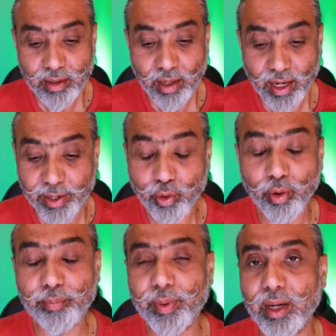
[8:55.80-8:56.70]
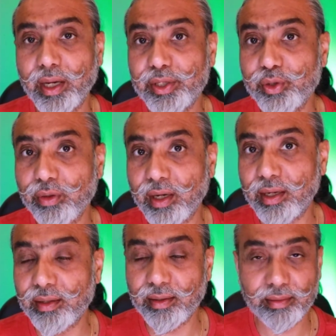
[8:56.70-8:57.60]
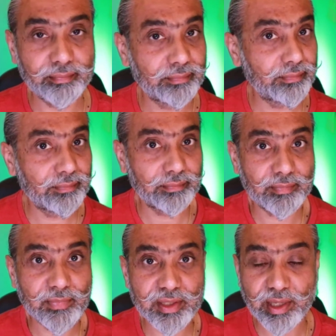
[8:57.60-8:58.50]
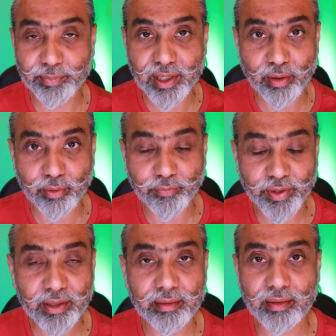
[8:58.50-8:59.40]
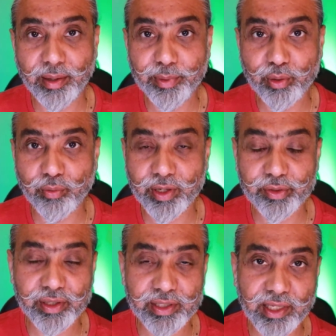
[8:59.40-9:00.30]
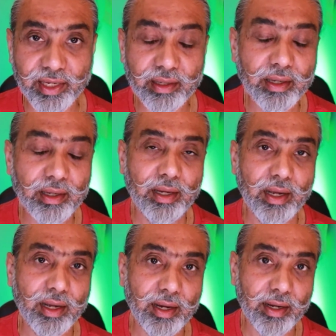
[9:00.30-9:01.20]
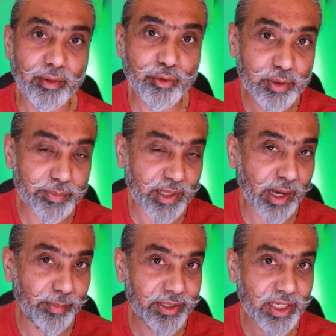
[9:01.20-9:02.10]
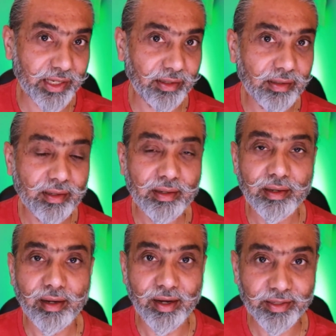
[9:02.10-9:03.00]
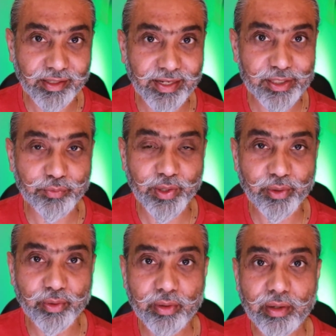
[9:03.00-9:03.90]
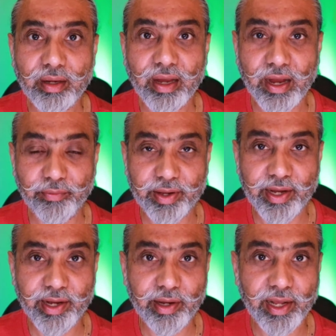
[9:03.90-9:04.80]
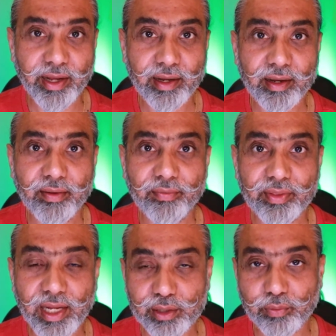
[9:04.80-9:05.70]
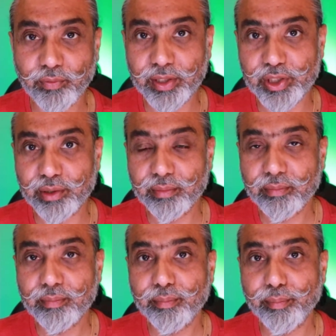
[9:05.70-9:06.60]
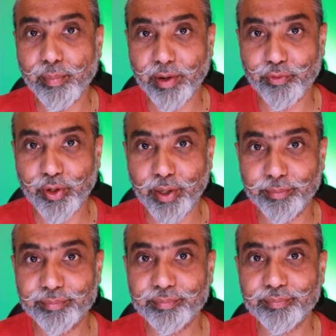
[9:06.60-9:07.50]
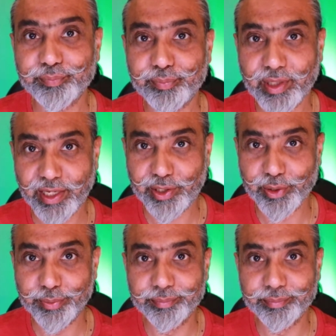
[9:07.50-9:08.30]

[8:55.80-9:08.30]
I hope uh, you learned something out of it. Let me know what you guys think. Uh, do subscribe my channel. Until next video, have a great day. Thanks for watching. Bye for now. Thank you.